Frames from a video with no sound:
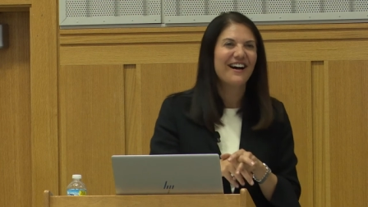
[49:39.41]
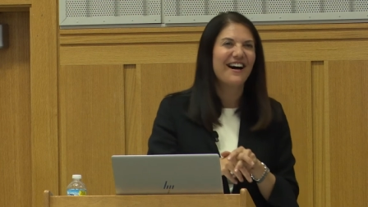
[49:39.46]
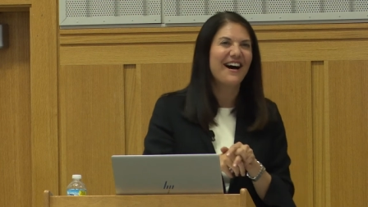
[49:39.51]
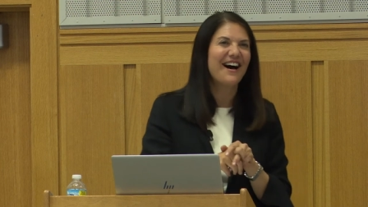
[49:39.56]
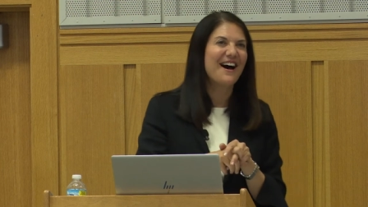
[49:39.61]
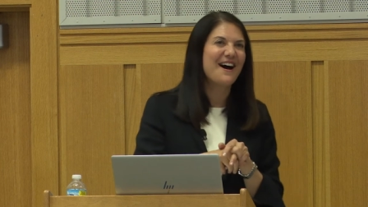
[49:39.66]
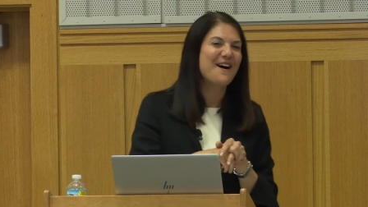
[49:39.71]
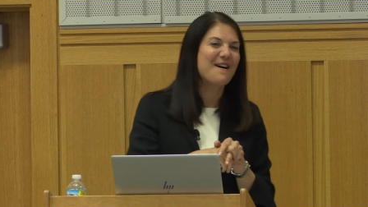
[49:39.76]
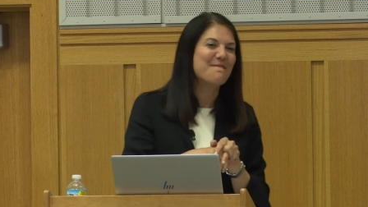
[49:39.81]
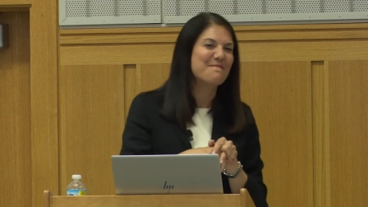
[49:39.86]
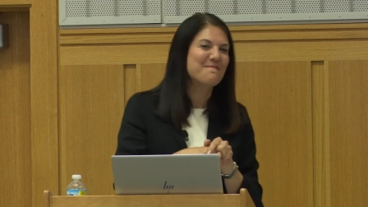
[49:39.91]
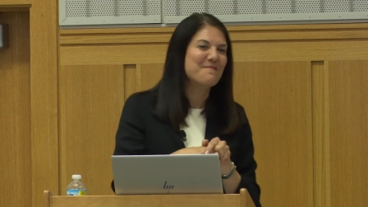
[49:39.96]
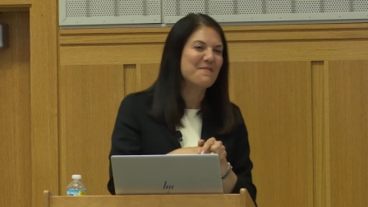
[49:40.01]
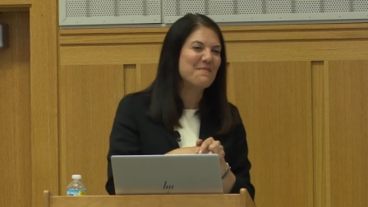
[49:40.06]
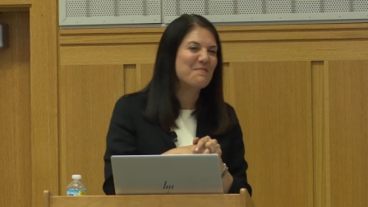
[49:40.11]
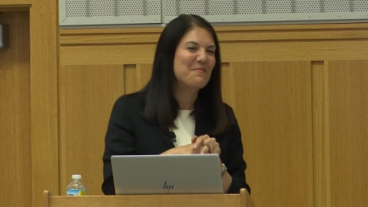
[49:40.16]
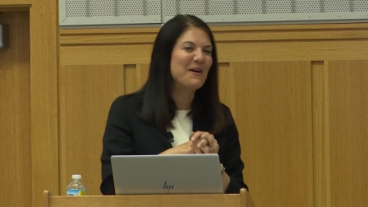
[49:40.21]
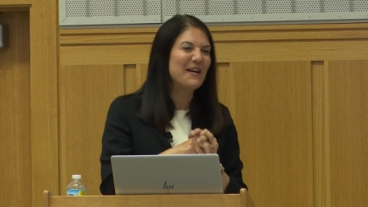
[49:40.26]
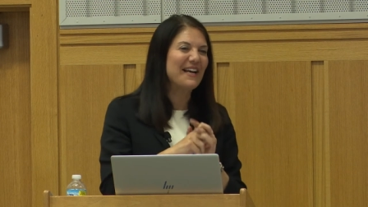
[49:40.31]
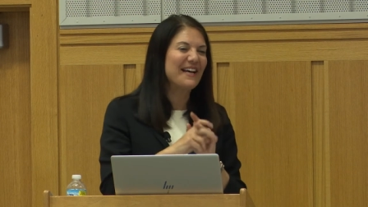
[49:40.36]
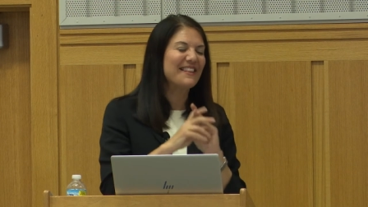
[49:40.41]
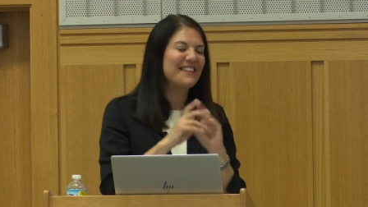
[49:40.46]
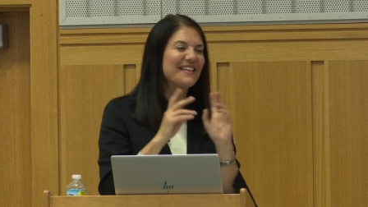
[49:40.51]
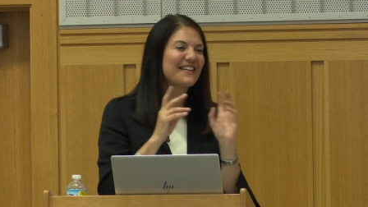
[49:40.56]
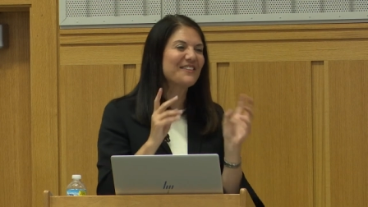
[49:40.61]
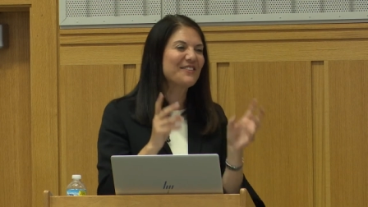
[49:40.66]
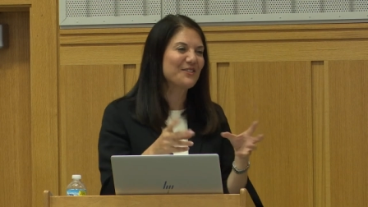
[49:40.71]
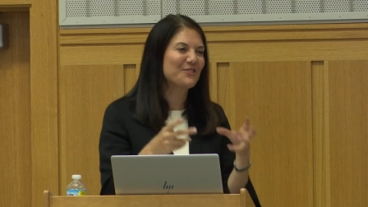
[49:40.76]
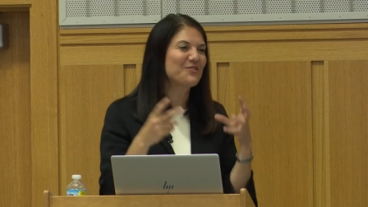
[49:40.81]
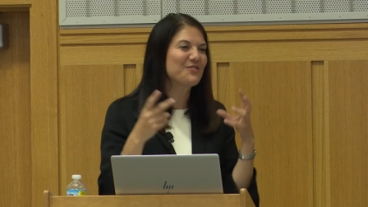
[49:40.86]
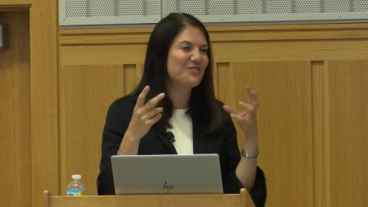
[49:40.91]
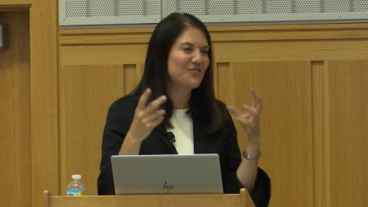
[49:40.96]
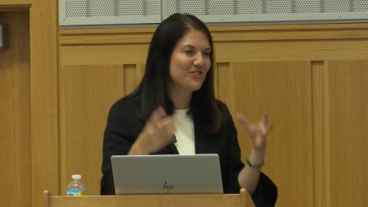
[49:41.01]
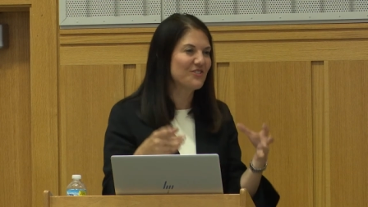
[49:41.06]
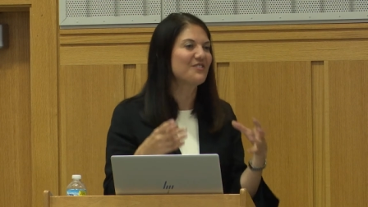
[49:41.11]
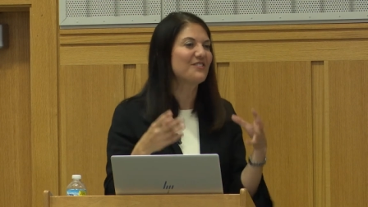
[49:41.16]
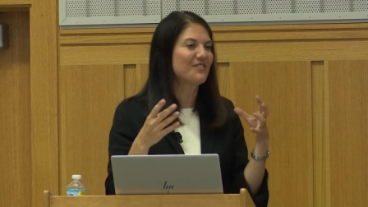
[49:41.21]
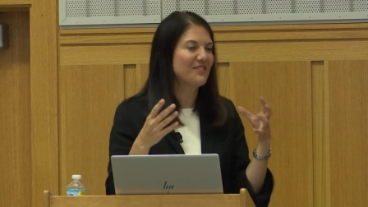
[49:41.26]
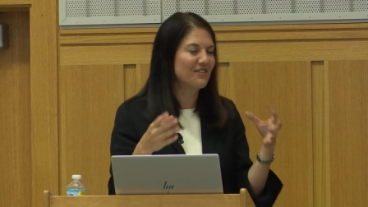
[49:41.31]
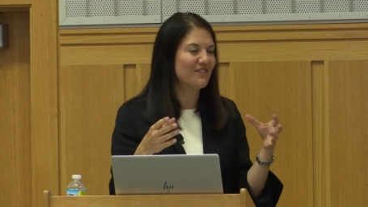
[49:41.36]
But I think there's
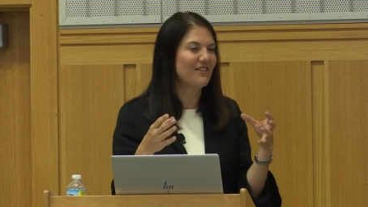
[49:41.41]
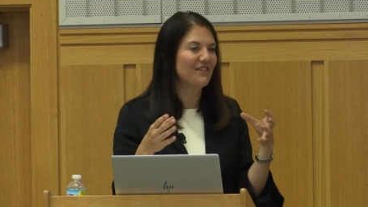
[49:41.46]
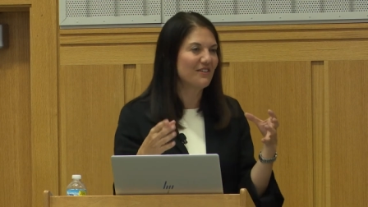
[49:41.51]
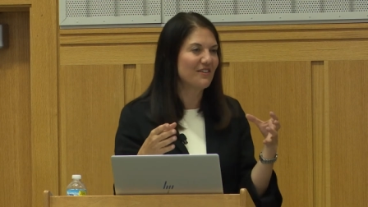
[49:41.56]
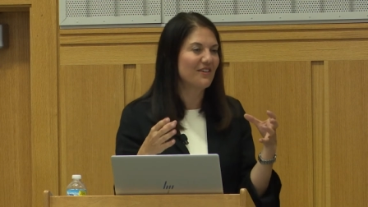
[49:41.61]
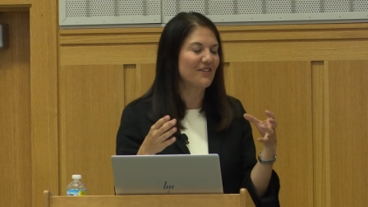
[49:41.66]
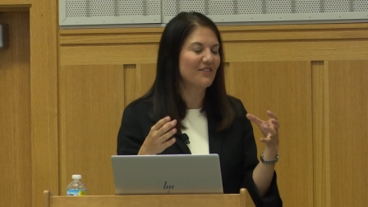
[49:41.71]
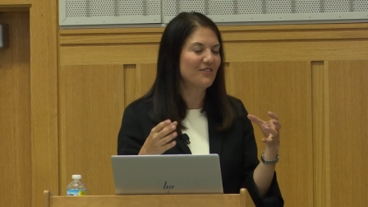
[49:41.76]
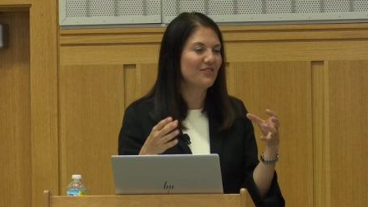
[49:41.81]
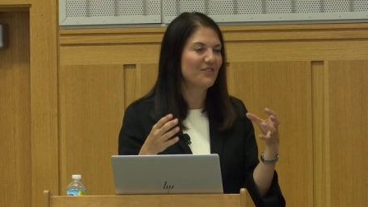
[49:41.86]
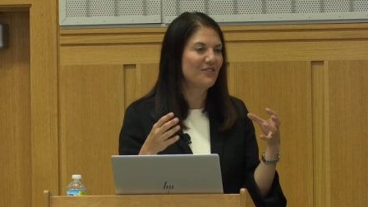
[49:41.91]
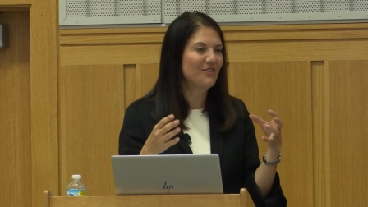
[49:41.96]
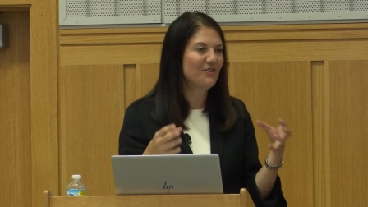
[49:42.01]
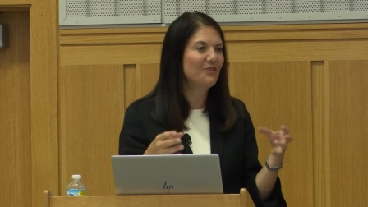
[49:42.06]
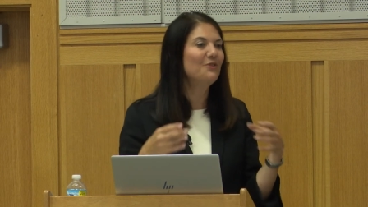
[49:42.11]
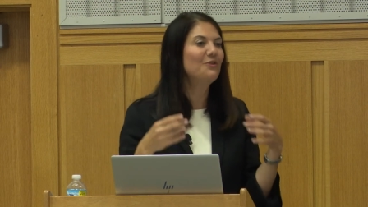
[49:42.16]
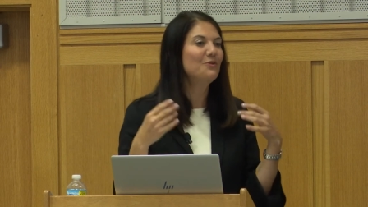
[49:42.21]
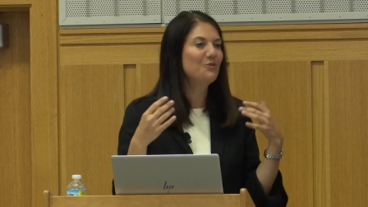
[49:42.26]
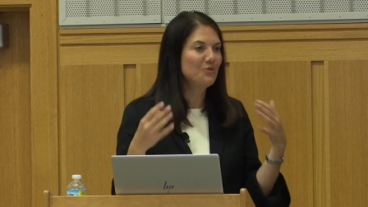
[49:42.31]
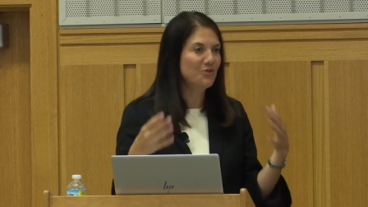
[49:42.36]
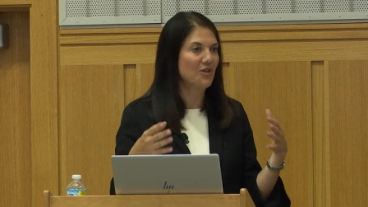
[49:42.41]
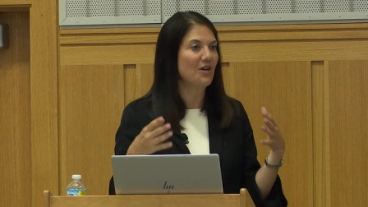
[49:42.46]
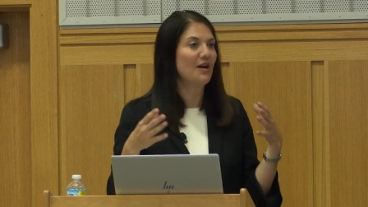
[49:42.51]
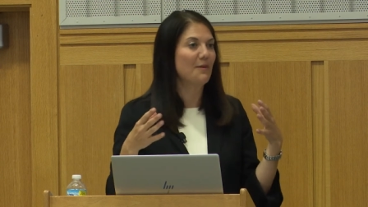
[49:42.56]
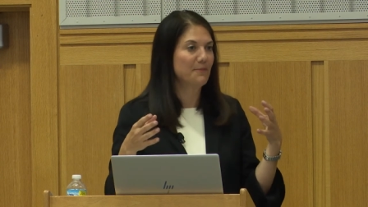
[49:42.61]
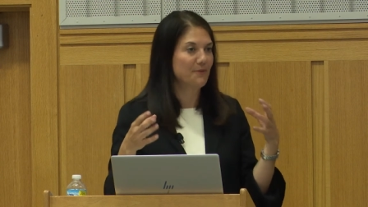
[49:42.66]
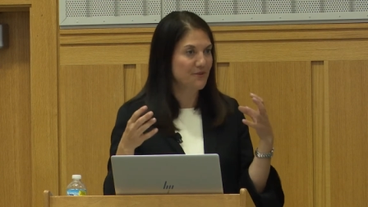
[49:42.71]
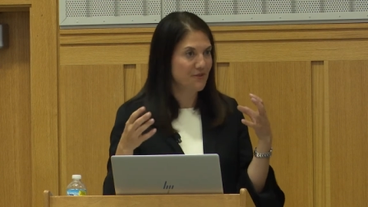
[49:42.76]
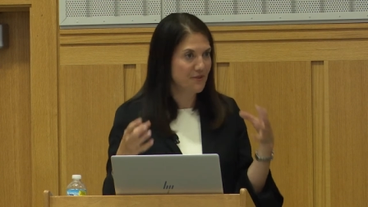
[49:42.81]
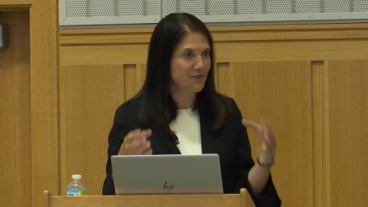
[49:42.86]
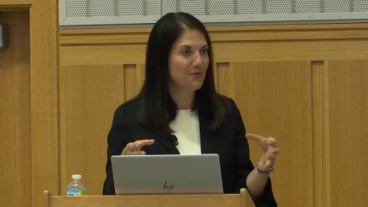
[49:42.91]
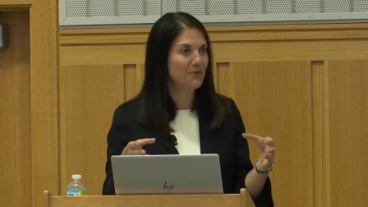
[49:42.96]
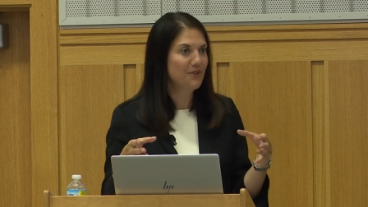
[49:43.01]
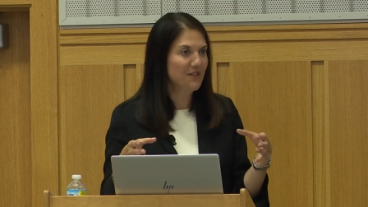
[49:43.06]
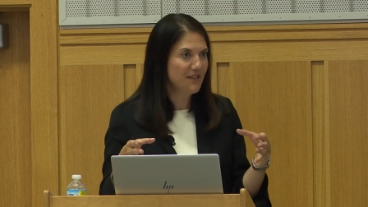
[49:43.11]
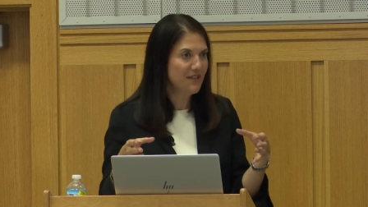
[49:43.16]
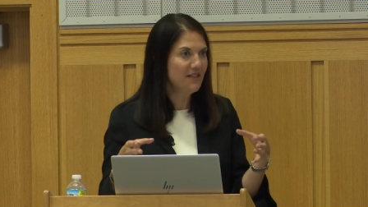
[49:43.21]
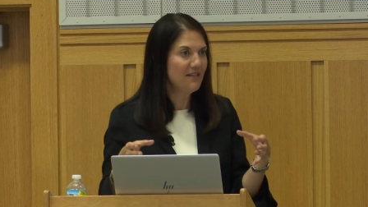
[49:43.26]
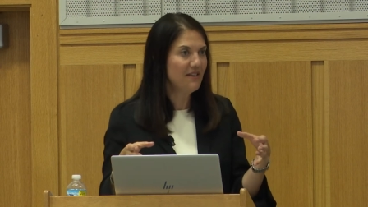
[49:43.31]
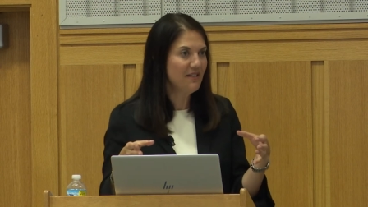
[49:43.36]
just a huge
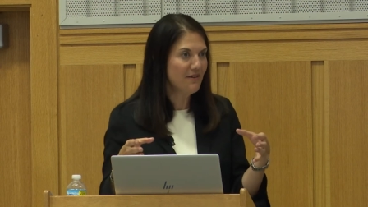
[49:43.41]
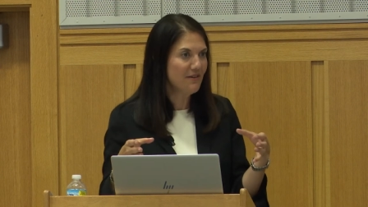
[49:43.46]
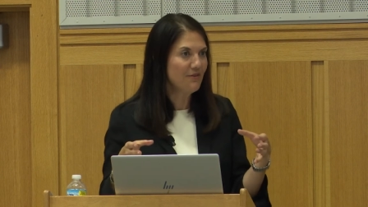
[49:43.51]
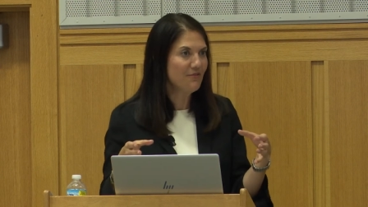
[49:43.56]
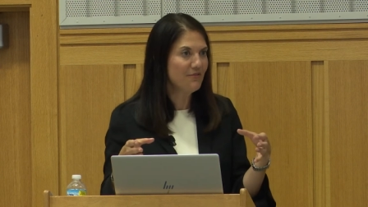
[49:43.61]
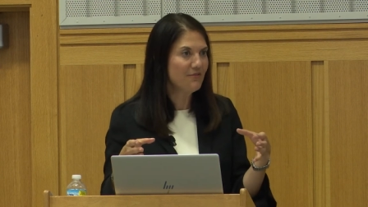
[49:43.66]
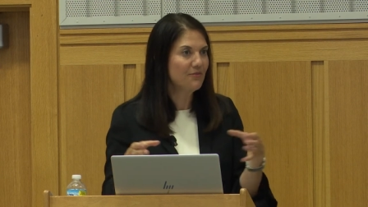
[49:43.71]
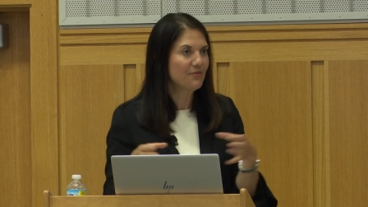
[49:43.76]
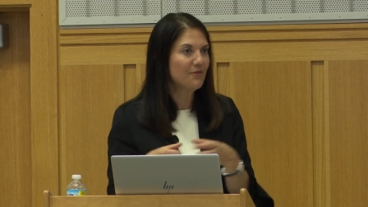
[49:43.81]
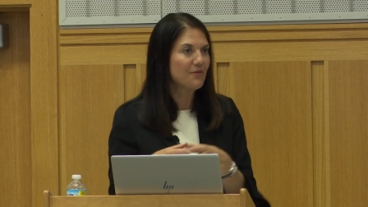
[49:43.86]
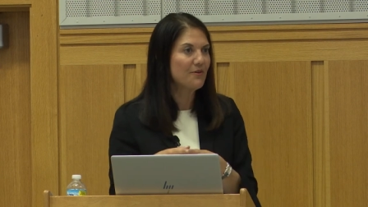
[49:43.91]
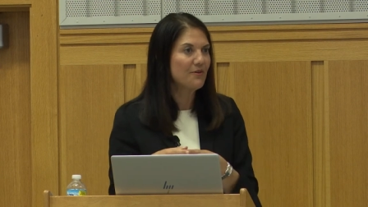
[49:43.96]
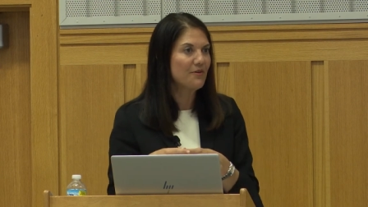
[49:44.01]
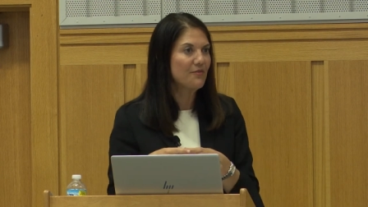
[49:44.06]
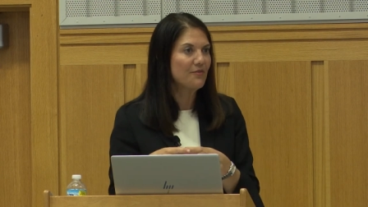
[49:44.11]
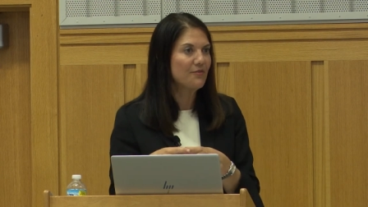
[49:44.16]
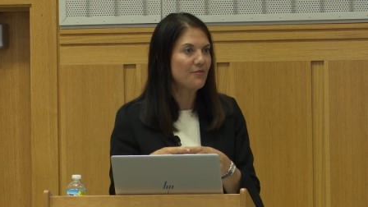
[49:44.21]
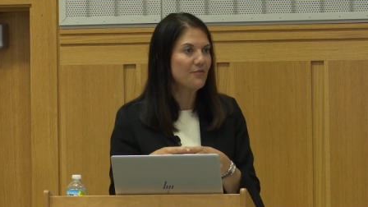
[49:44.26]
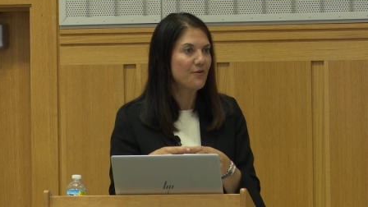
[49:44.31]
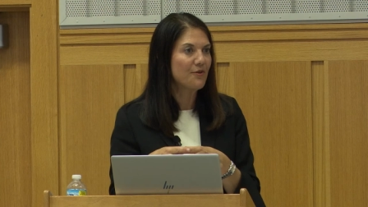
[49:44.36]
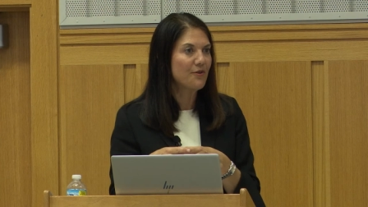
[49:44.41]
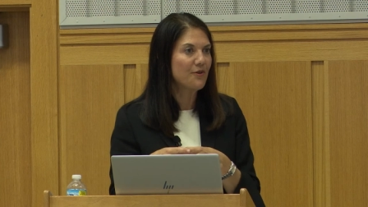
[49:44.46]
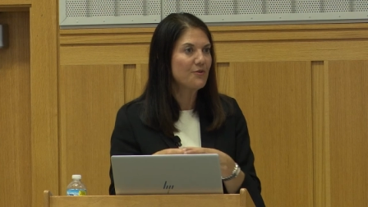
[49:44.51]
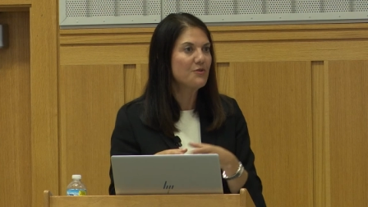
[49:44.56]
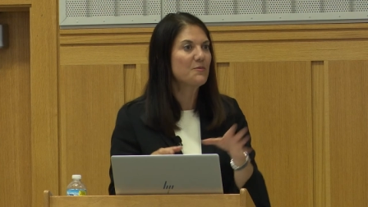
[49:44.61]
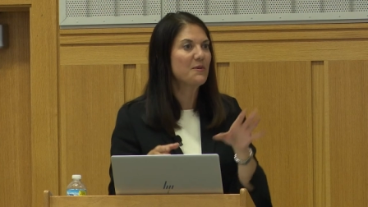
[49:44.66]
opportunity there for those.